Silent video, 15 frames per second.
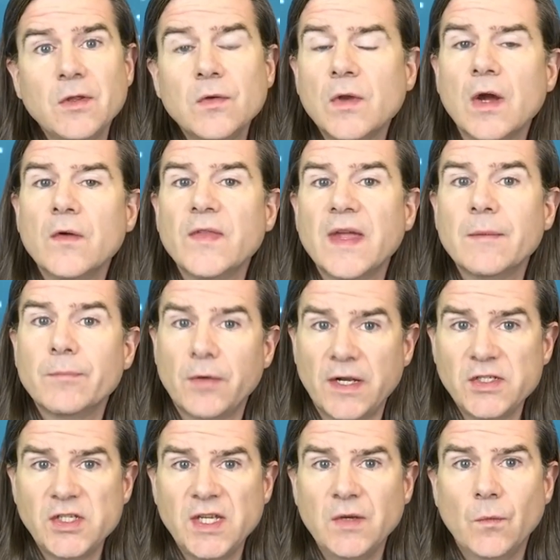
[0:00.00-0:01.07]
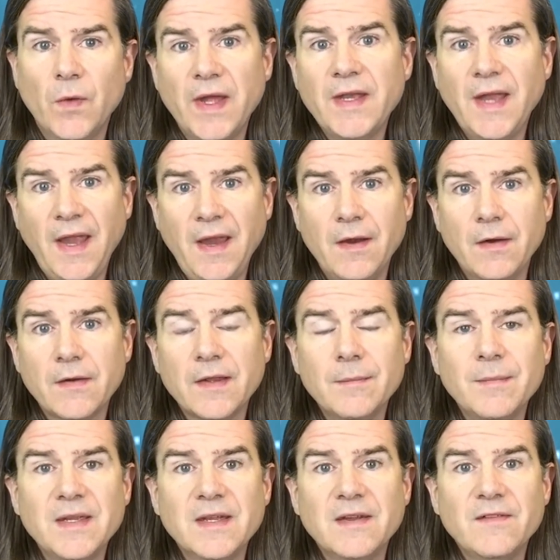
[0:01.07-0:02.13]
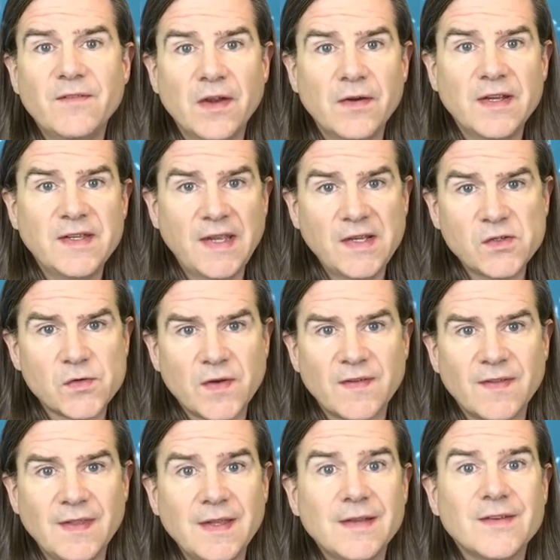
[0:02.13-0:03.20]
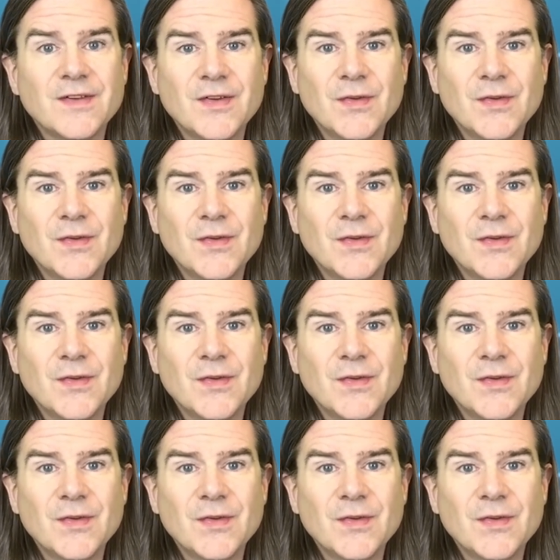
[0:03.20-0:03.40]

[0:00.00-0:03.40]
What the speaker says: you know that brushing wet hair can be a very dangerous thing